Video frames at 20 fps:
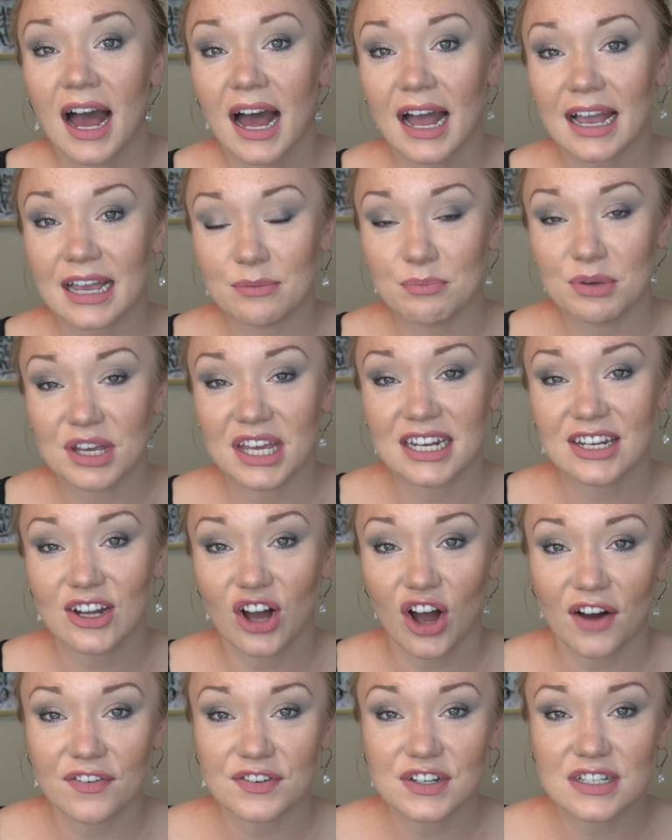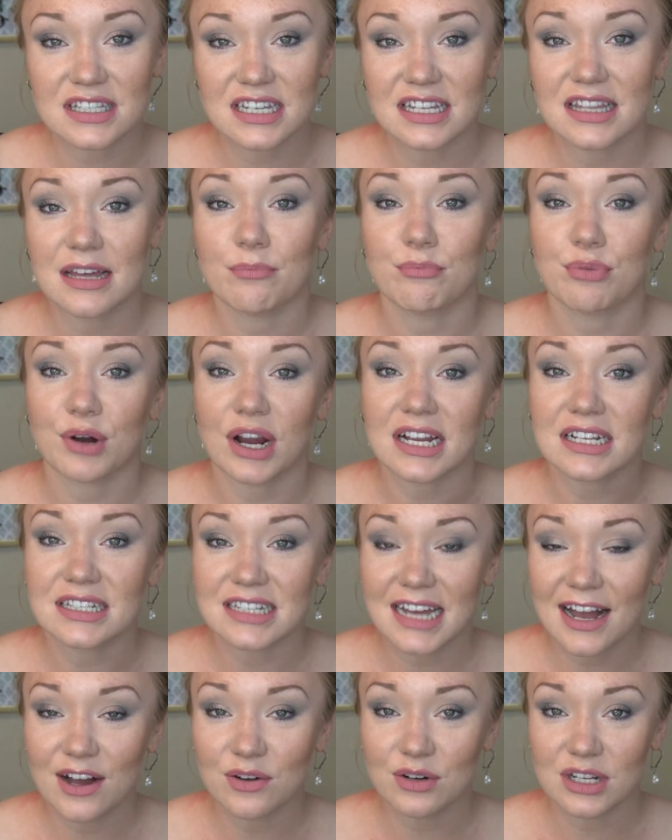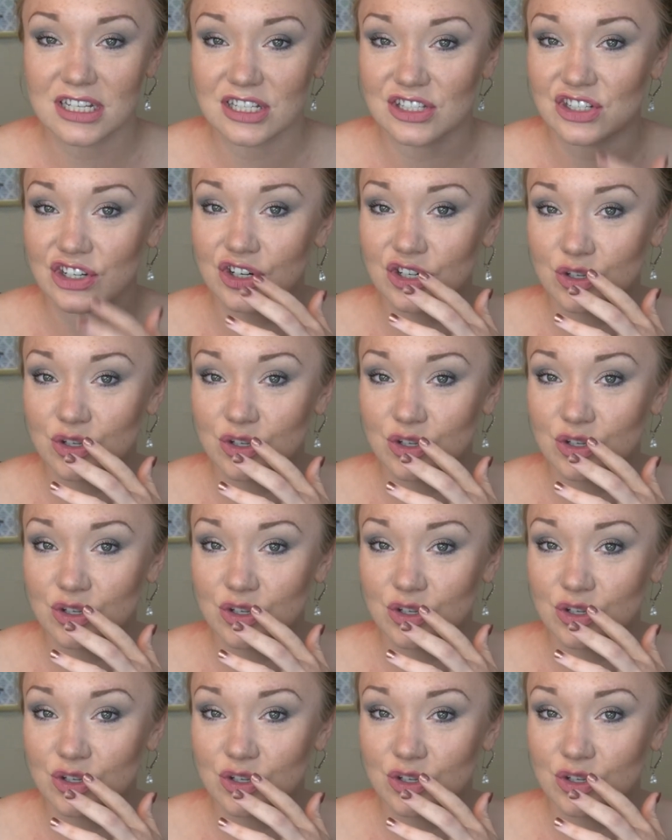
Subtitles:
I can begin to often see them break down easier,